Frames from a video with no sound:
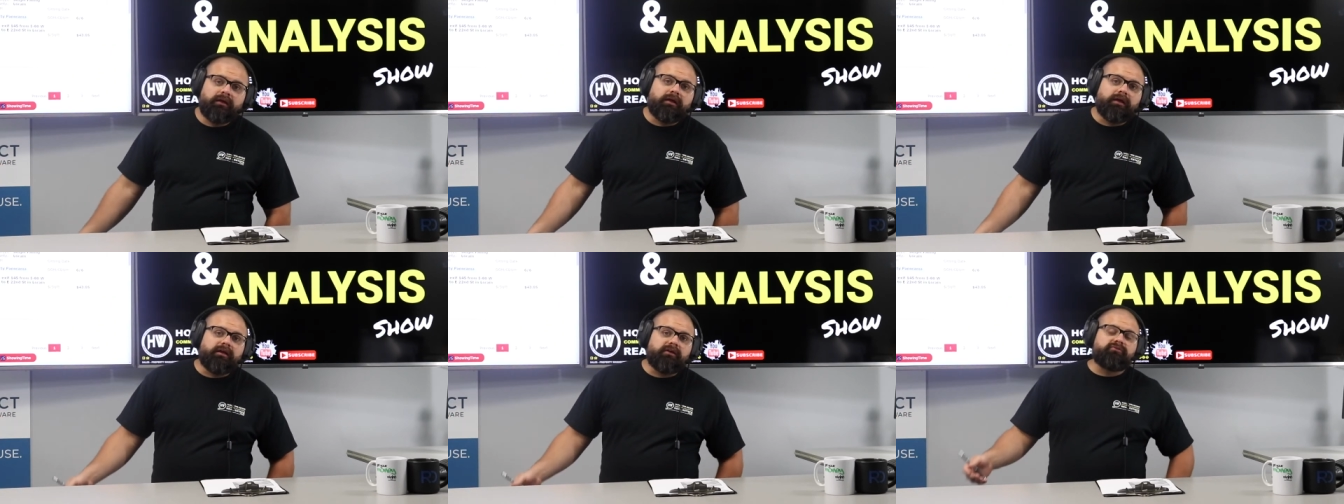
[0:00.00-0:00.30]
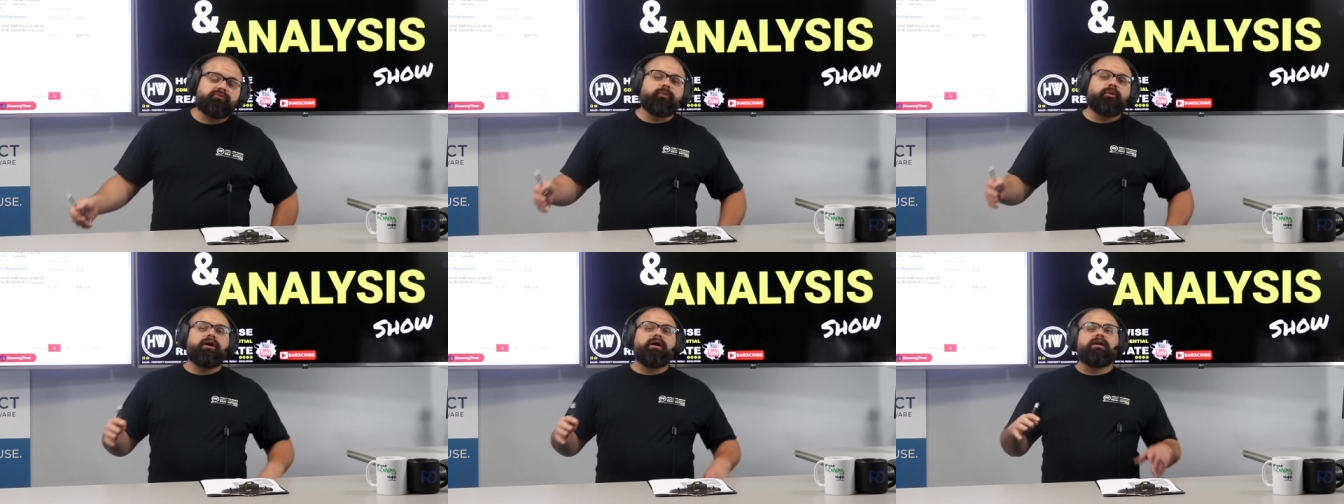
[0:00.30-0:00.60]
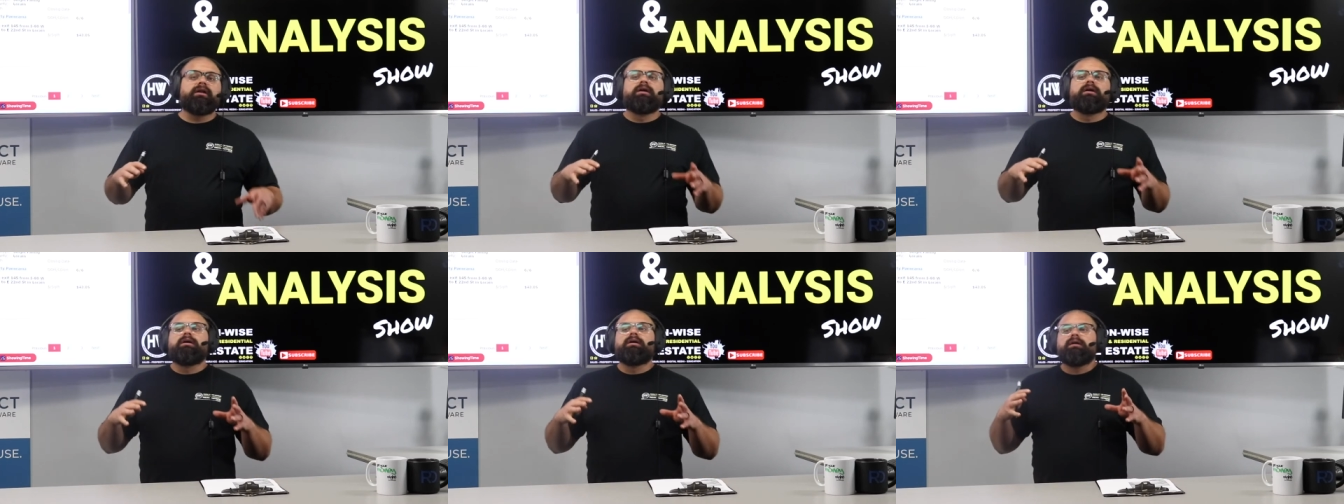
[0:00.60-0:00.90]
is
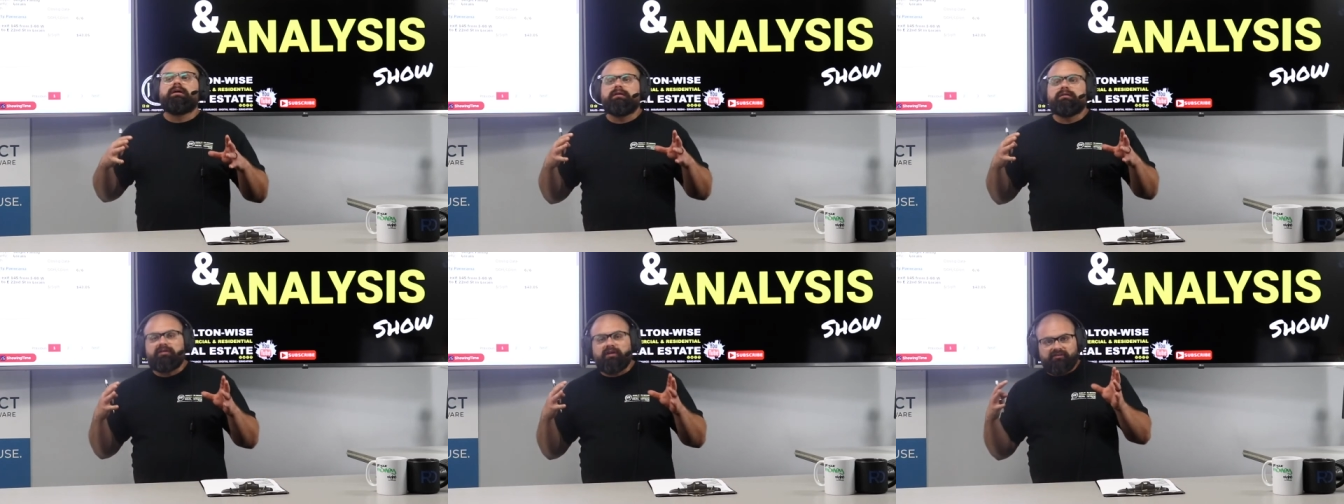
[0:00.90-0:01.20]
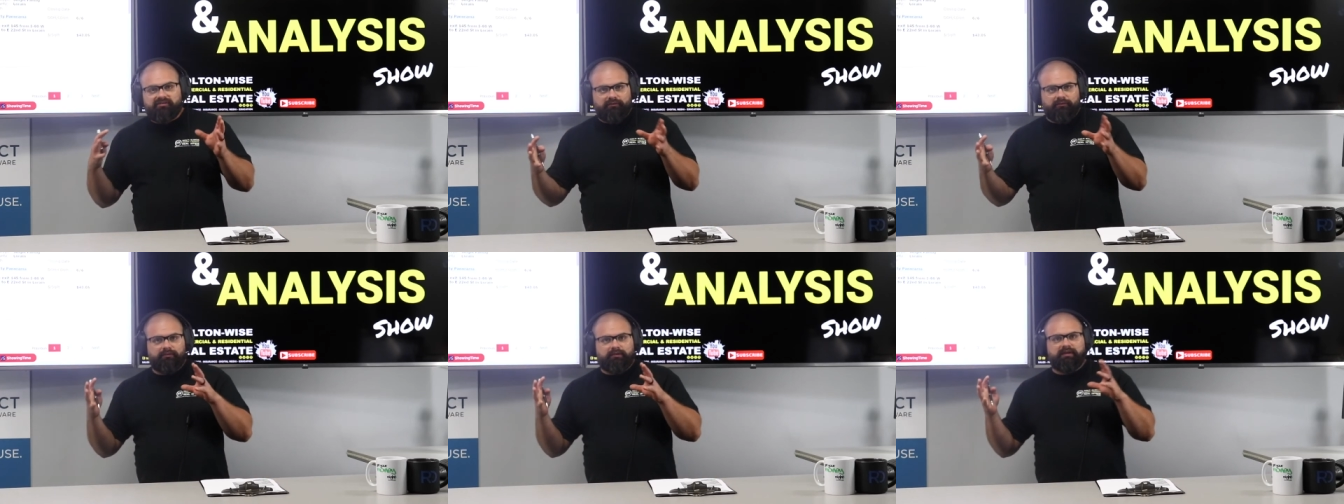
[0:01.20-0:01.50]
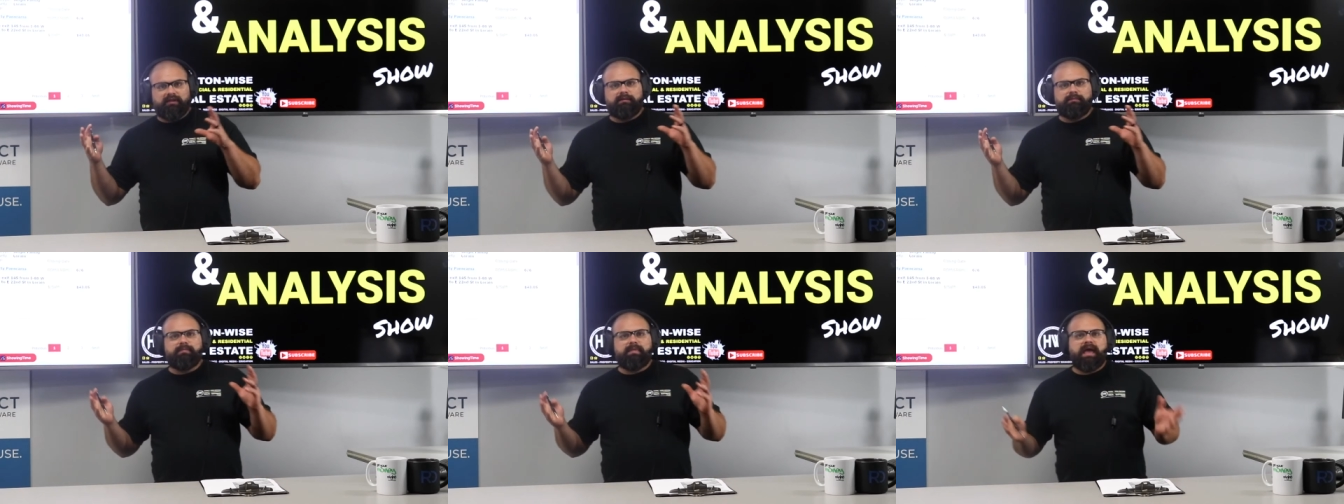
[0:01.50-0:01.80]
what doesn't
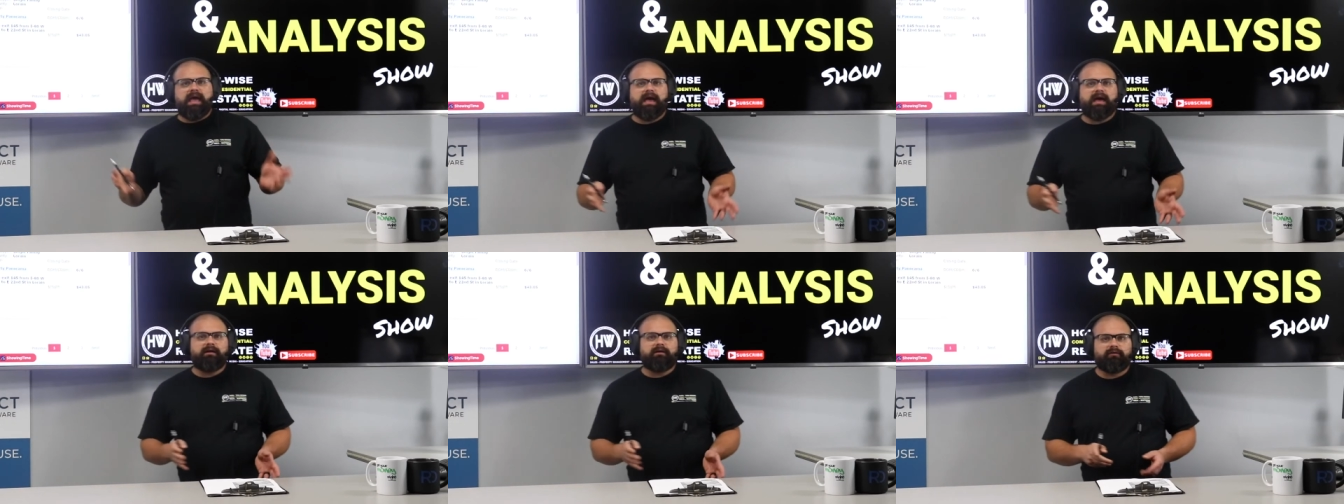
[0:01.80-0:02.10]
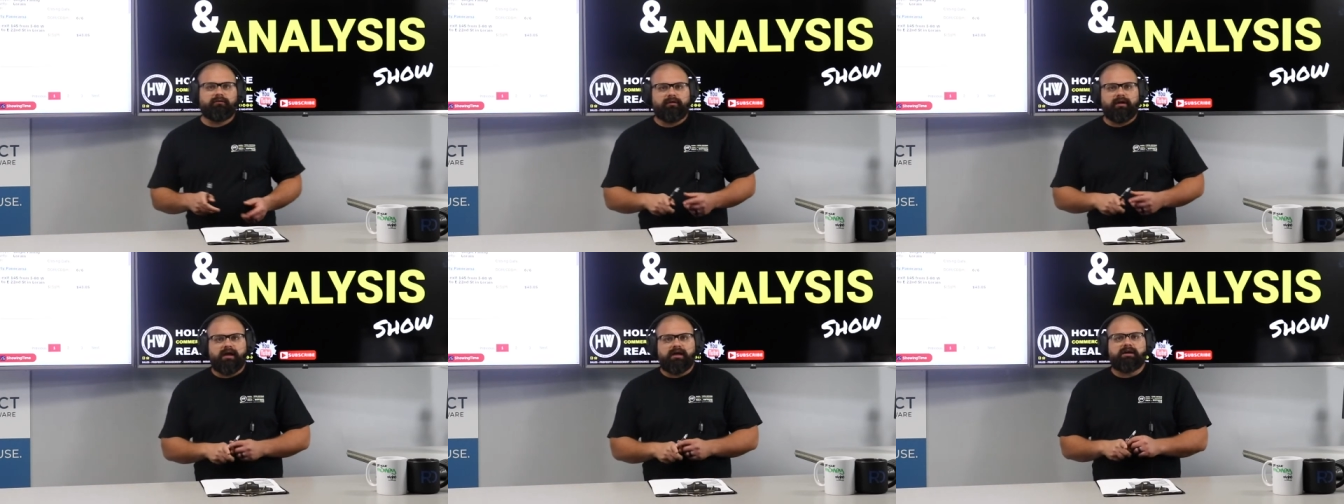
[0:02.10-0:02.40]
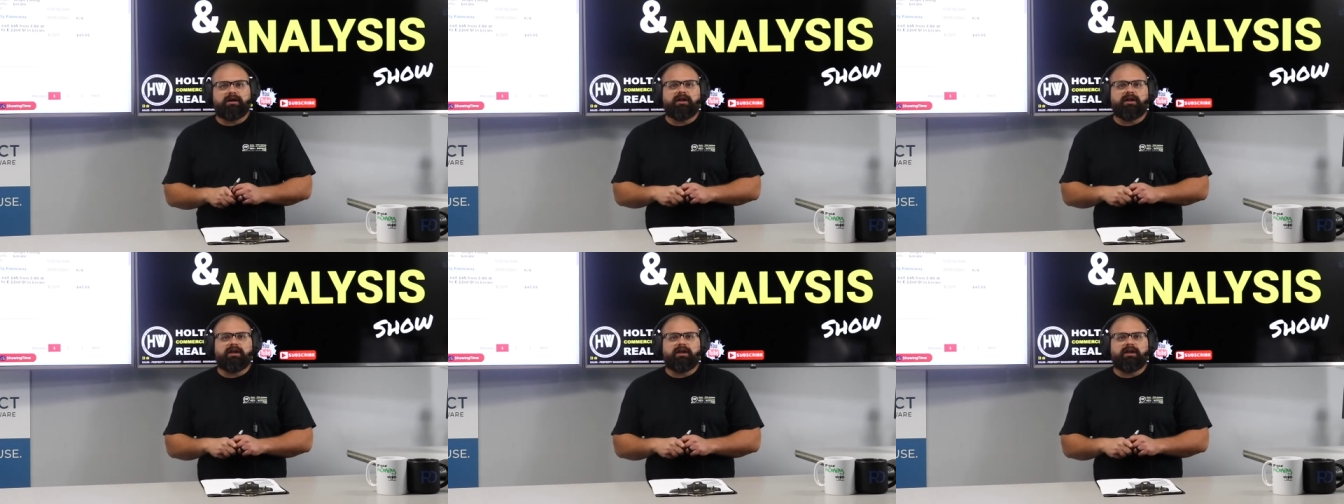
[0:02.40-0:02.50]
really matter, right?